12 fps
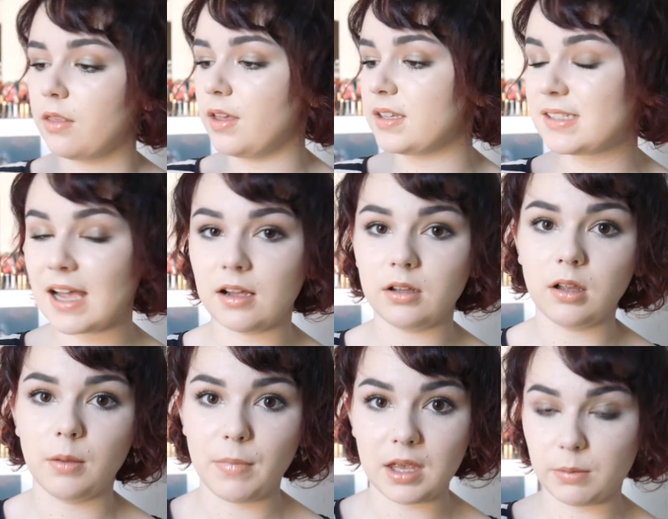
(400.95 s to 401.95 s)
that
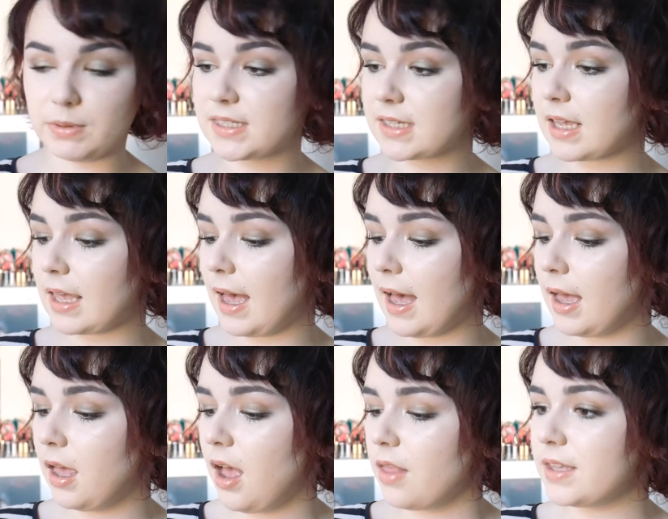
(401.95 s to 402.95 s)
sell makeup and skincare.